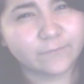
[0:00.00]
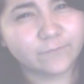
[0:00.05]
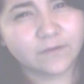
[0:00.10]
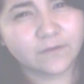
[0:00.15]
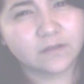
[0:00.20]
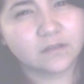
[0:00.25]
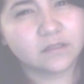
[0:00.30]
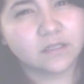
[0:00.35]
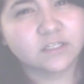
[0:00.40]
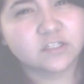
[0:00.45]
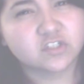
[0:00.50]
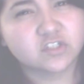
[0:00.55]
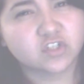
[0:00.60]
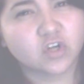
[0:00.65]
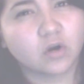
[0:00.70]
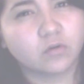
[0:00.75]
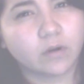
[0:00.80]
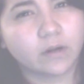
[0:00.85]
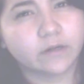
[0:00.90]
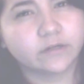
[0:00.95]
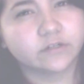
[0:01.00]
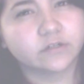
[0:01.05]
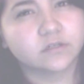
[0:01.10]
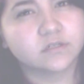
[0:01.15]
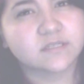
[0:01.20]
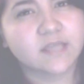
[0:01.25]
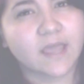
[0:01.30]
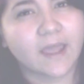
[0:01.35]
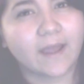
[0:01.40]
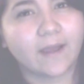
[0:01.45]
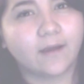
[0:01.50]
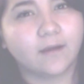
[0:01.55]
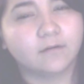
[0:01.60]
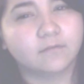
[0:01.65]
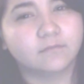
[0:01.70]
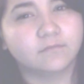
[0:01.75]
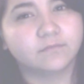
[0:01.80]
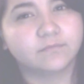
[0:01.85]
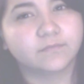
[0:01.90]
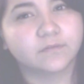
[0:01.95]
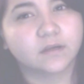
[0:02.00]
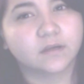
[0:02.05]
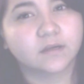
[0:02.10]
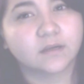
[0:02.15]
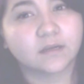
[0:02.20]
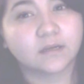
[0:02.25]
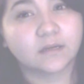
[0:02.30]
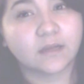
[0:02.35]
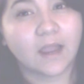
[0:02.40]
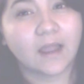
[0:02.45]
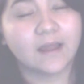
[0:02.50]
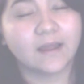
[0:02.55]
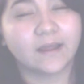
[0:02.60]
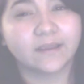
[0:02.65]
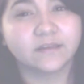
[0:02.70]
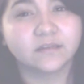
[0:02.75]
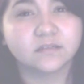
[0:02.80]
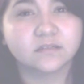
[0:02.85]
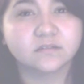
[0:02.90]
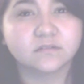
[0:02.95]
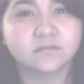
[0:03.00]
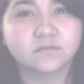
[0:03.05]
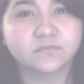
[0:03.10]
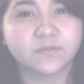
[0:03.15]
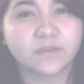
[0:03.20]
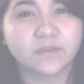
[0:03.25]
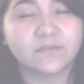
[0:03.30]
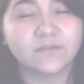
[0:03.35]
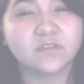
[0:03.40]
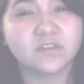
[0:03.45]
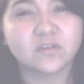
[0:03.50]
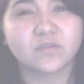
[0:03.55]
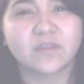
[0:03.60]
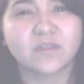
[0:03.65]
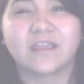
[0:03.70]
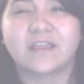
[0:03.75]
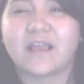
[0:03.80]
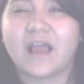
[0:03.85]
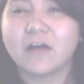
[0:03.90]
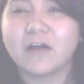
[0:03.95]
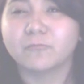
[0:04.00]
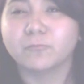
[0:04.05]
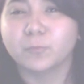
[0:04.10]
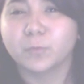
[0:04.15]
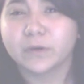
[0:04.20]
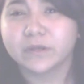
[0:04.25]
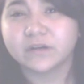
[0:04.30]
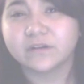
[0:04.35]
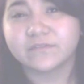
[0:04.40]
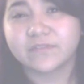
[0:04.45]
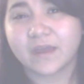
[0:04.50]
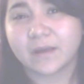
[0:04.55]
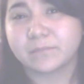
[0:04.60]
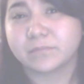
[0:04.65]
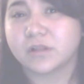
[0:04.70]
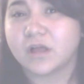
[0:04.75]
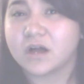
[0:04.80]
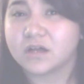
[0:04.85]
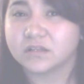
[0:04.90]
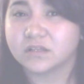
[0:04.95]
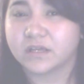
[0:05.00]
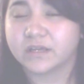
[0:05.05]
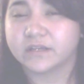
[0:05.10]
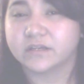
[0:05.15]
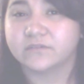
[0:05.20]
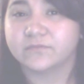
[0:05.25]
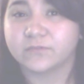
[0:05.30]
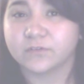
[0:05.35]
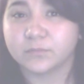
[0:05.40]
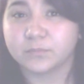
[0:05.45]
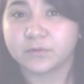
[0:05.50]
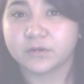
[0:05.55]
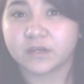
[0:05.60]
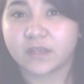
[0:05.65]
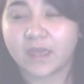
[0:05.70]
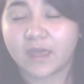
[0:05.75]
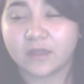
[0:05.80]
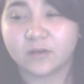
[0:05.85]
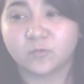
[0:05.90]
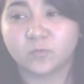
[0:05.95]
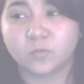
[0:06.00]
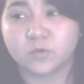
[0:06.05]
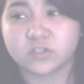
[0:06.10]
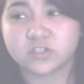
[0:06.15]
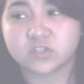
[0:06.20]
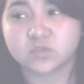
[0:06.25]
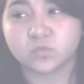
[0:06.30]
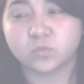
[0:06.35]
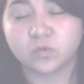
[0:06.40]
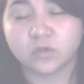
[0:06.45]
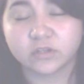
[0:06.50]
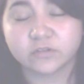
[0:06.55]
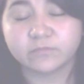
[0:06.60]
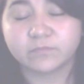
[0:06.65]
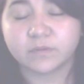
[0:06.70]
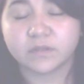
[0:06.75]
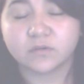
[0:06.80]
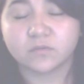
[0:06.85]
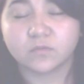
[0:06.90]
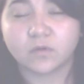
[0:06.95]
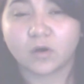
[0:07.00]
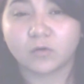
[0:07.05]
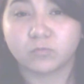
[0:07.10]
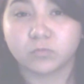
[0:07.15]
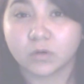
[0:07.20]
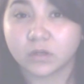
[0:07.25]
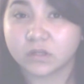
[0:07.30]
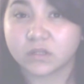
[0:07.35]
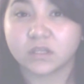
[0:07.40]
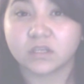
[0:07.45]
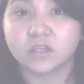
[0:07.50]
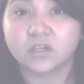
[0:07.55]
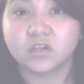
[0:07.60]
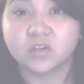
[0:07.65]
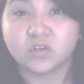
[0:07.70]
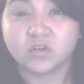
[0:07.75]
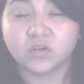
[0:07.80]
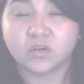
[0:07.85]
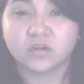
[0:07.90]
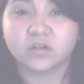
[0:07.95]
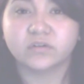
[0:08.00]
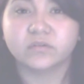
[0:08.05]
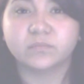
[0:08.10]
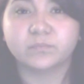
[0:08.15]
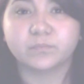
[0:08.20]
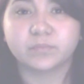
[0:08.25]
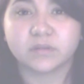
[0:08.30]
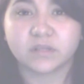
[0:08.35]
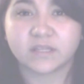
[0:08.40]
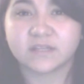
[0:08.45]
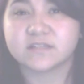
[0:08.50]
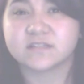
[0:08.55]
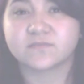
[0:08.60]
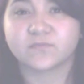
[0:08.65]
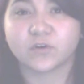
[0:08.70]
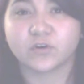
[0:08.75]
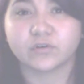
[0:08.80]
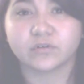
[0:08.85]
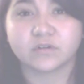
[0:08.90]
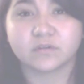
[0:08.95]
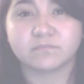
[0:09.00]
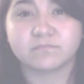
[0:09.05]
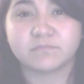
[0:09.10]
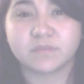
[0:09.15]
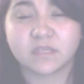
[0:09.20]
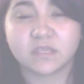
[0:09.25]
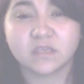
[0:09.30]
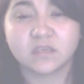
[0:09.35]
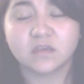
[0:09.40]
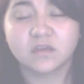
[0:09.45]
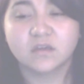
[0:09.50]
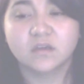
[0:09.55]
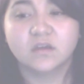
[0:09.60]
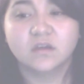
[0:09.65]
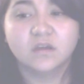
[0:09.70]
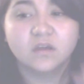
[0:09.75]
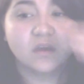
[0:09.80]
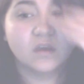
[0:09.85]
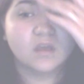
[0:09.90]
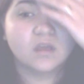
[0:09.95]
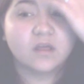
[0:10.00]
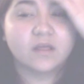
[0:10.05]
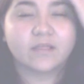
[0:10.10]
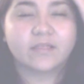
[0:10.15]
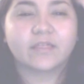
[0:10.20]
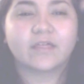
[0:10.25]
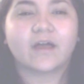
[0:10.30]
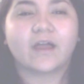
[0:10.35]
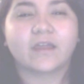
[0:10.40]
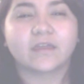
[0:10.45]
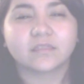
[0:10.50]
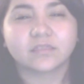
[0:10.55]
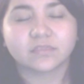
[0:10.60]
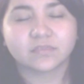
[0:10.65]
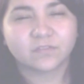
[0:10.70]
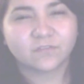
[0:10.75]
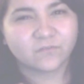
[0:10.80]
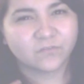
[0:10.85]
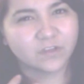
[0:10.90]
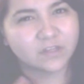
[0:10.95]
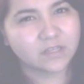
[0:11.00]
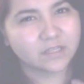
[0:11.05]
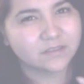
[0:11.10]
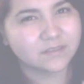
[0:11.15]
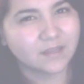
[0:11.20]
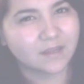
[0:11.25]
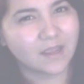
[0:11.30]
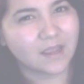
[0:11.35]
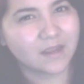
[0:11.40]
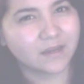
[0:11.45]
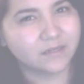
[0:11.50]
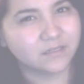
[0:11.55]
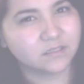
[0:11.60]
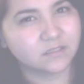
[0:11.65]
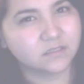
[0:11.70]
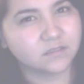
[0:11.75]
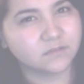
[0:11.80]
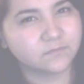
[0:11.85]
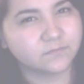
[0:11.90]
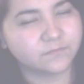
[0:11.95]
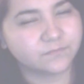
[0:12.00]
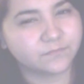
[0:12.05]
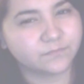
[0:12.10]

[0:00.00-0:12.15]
feel like showrunners have kind of, even though they got rid of that plotline for Brienne, which would have been a really good place for her to be, I feel like they kind of